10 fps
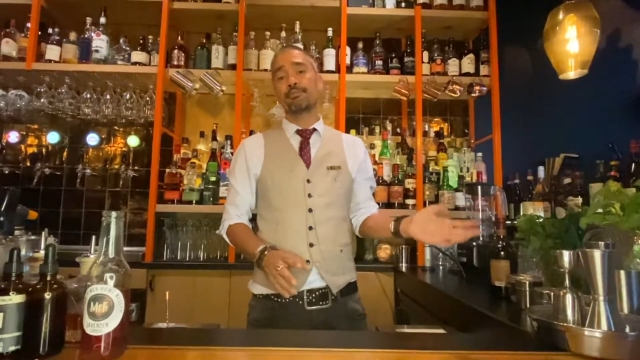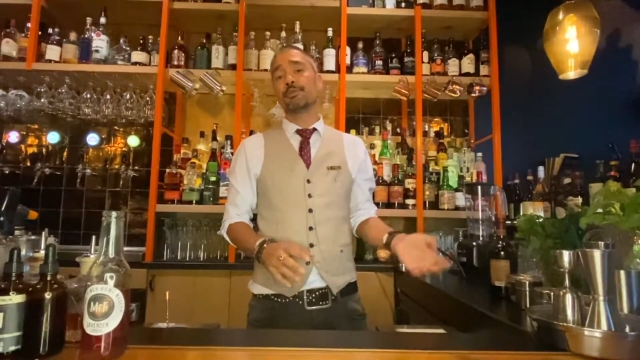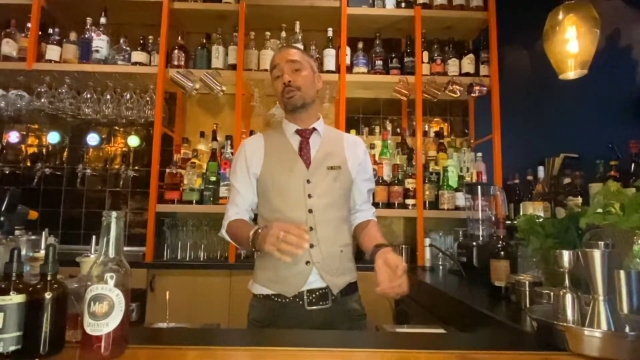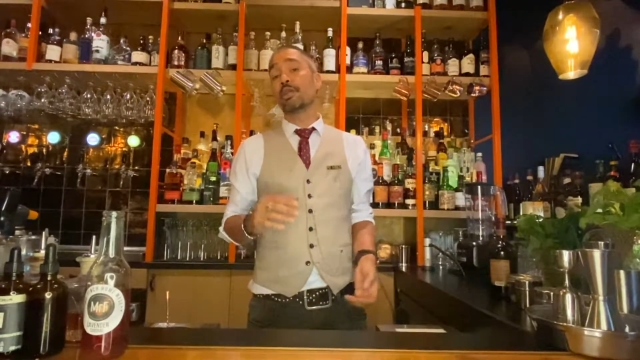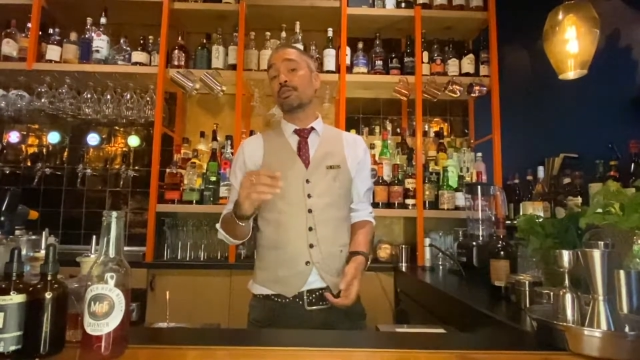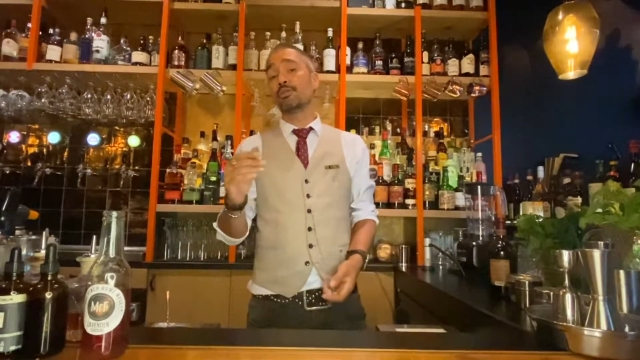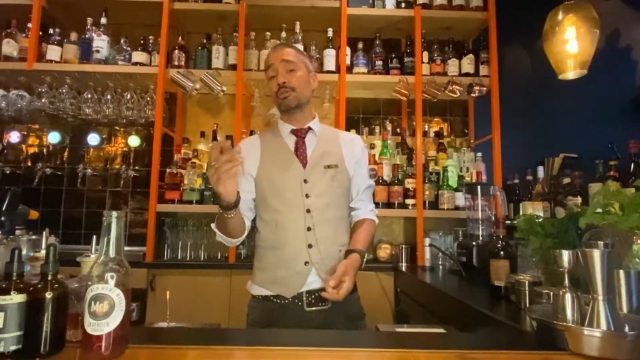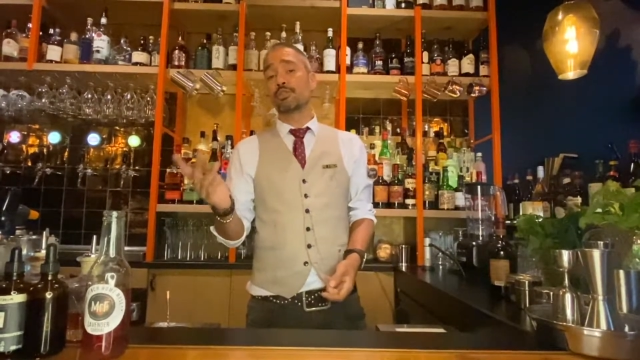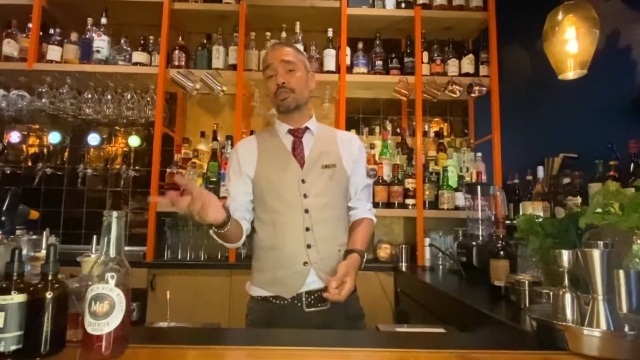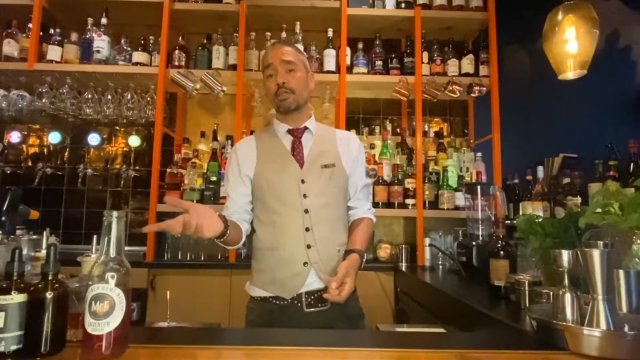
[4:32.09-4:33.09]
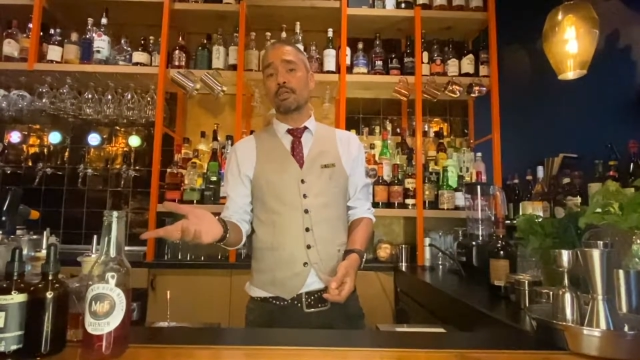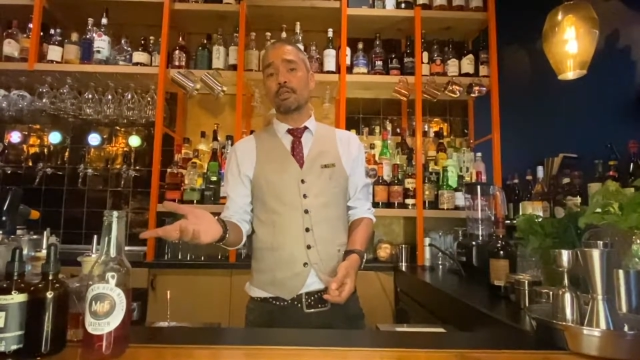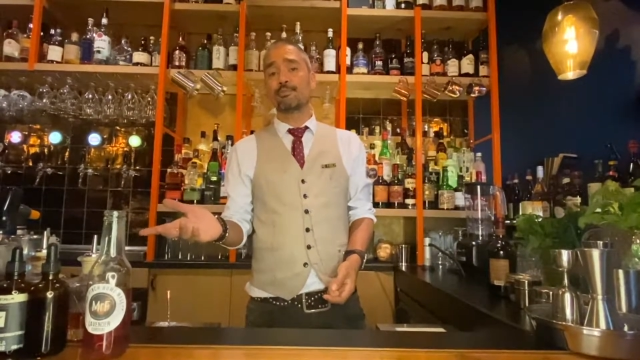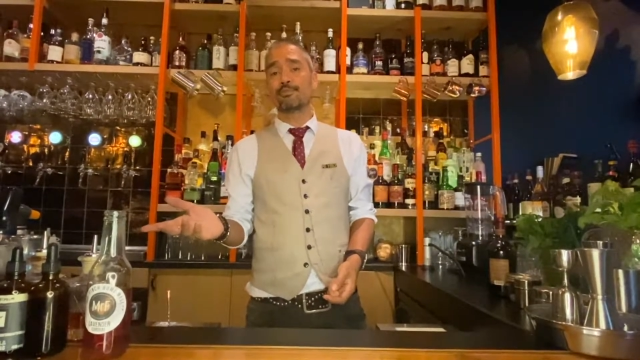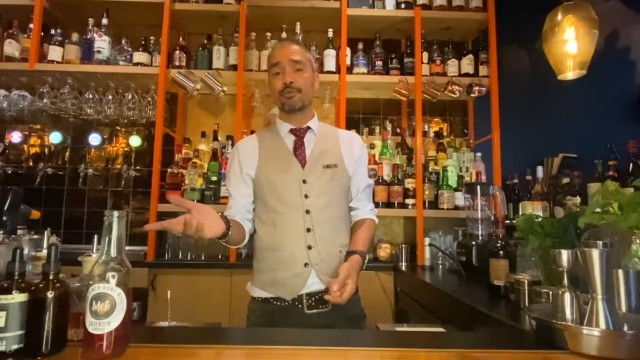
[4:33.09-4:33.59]
You can use
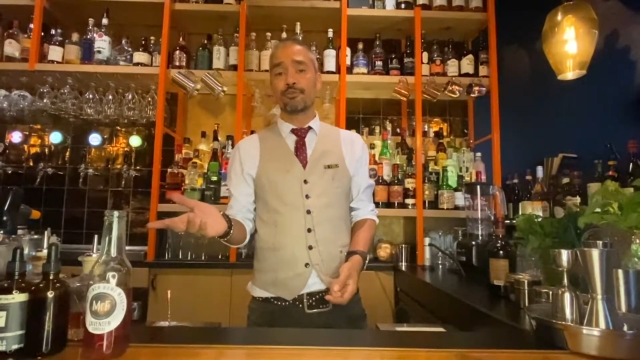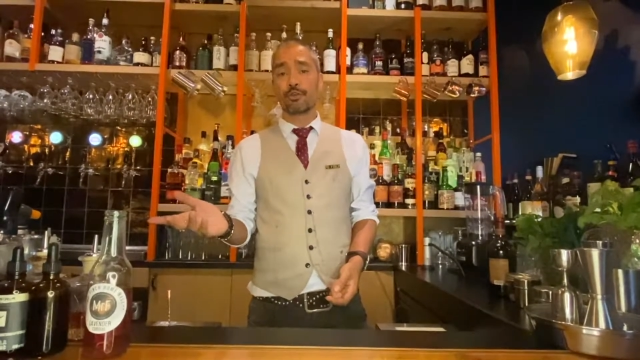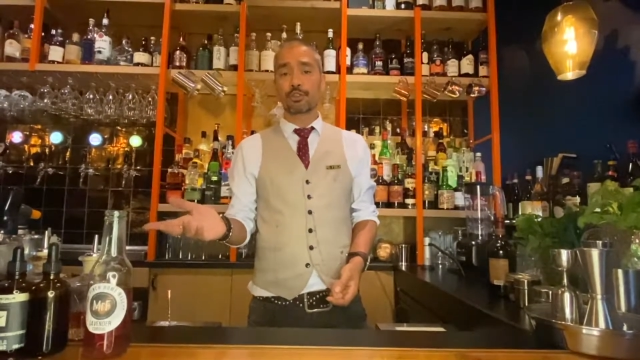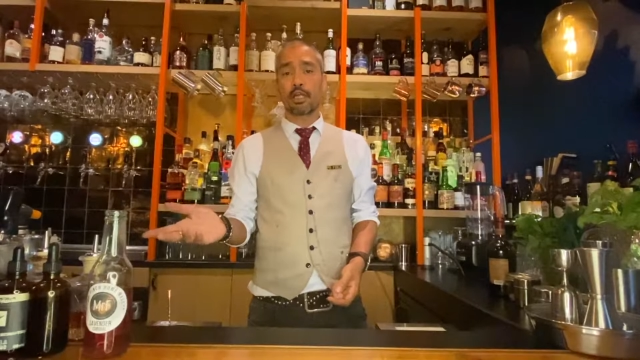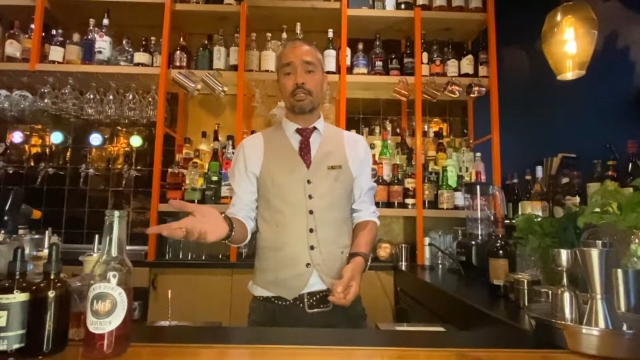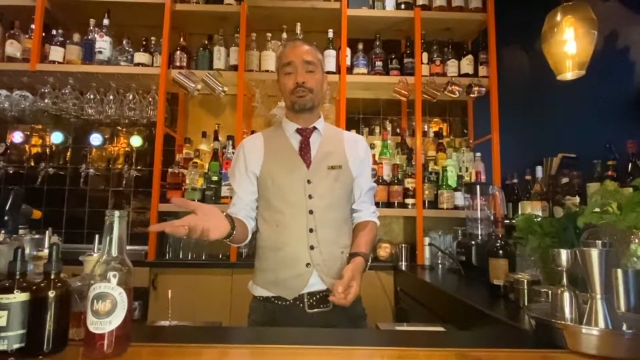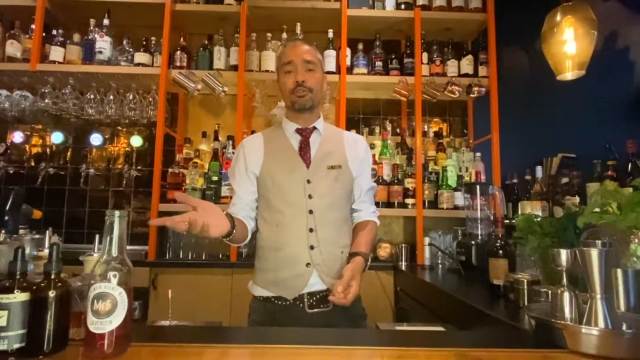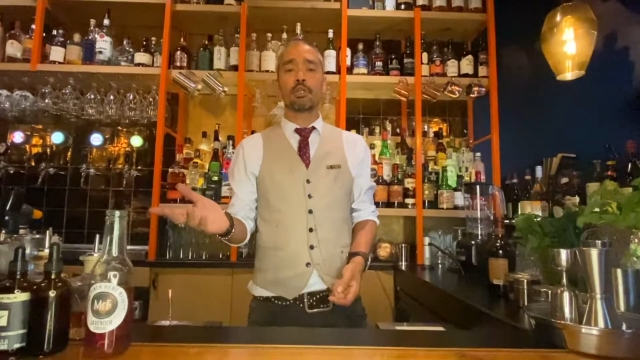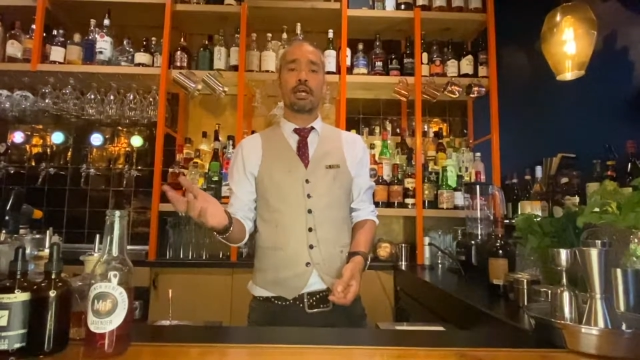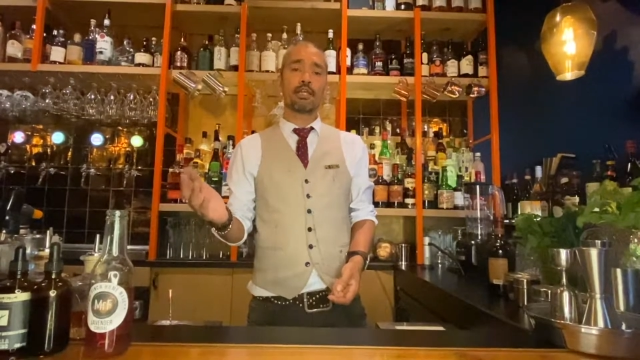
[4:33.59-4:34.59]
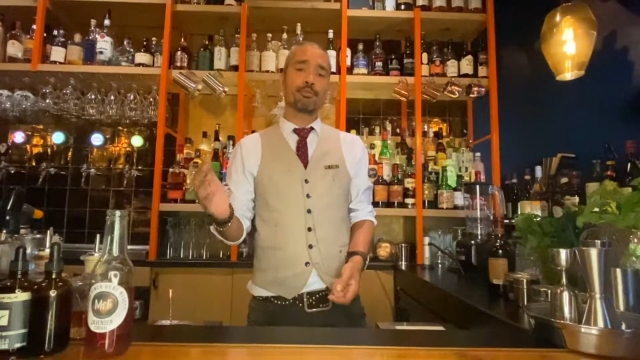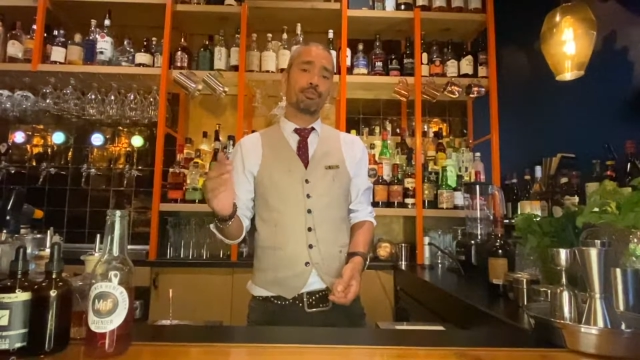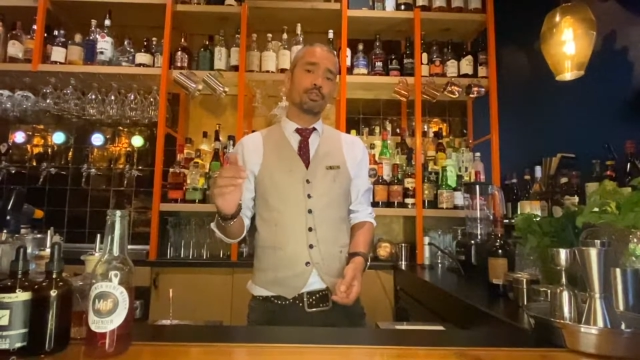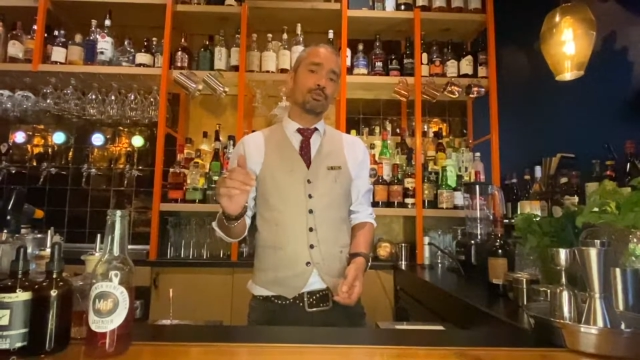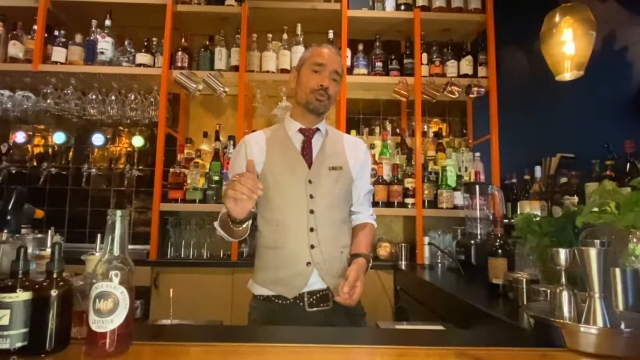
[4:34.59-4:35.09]
vodka if you like,
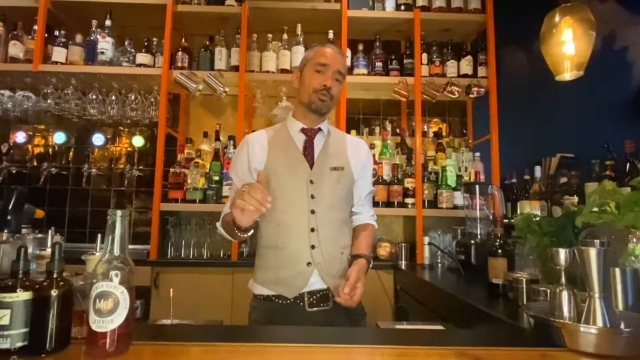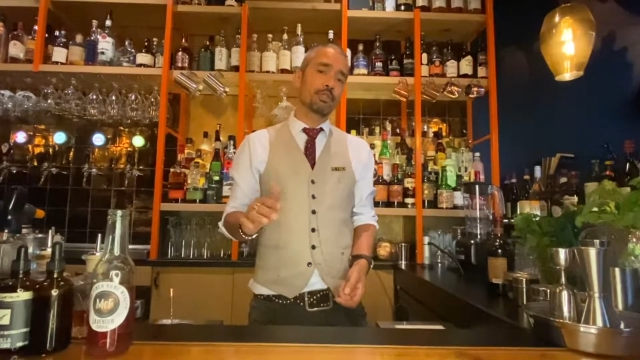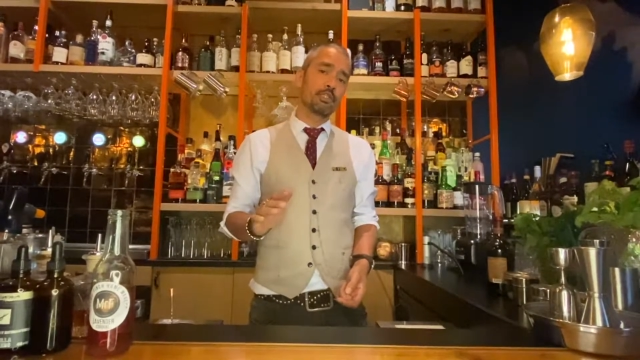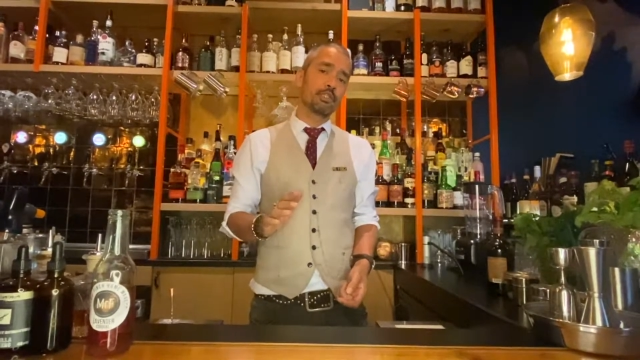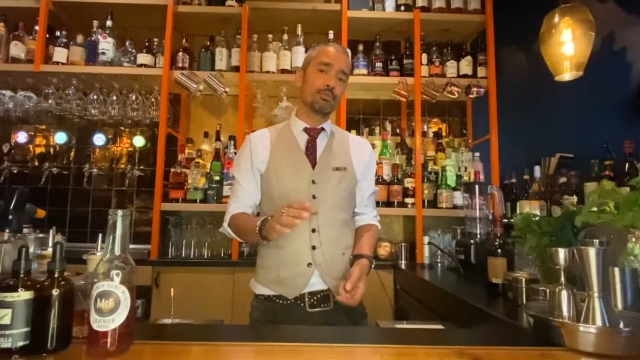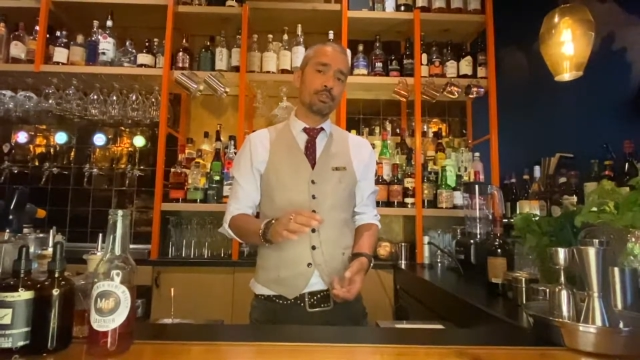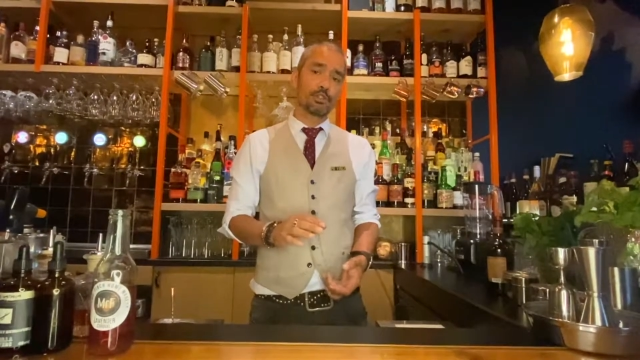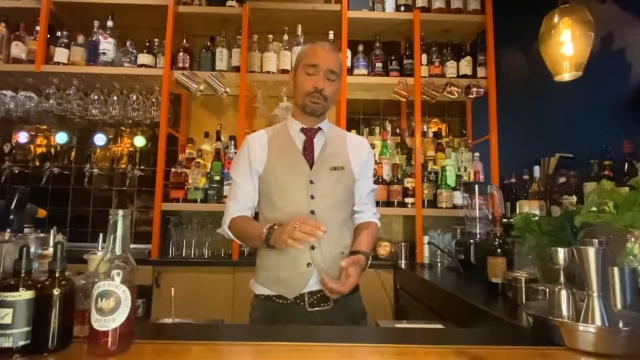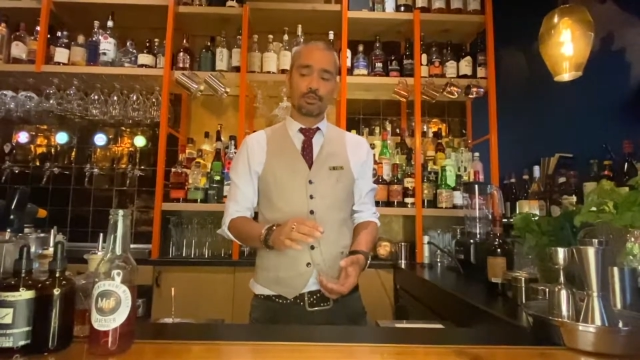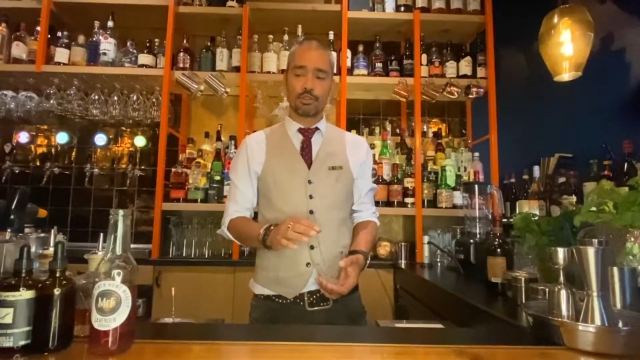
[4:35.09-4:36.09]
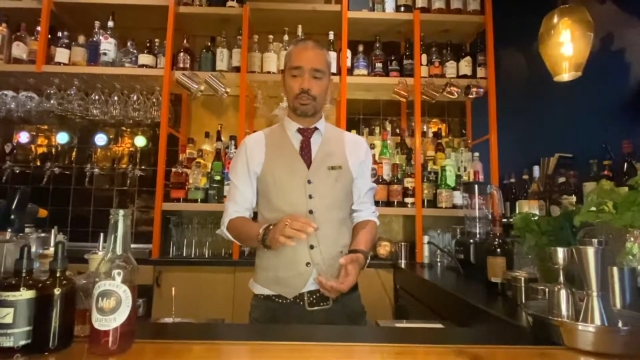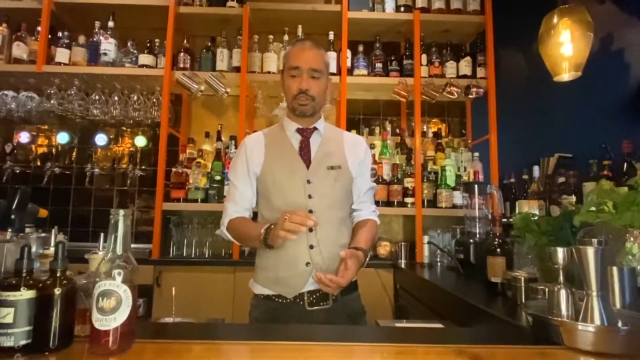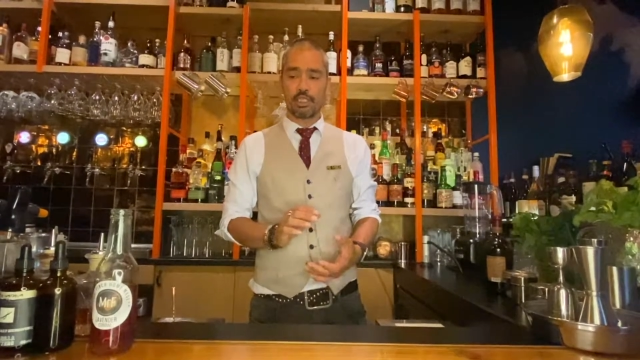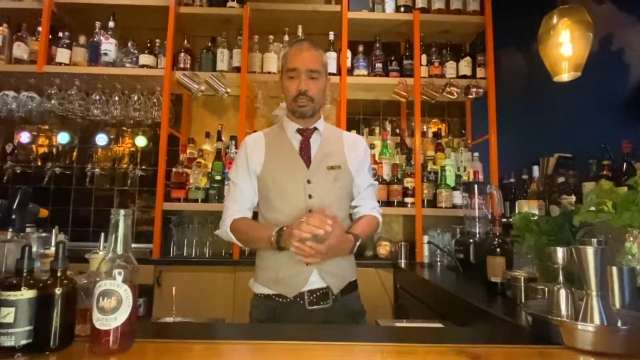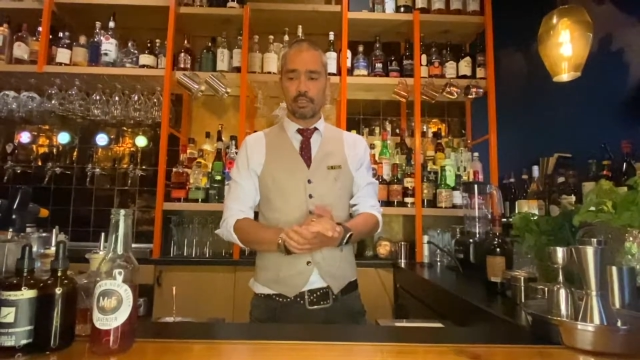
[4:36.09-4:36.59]
but normally you would use
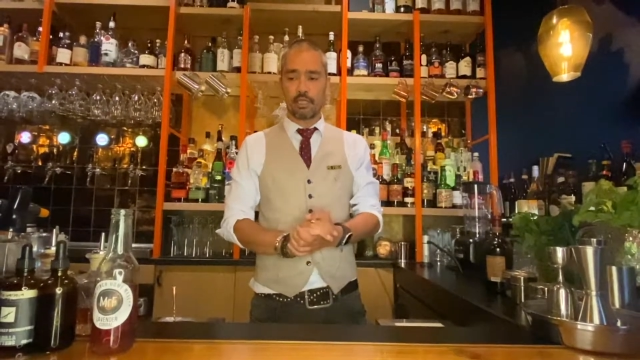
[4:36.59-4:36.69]
gin.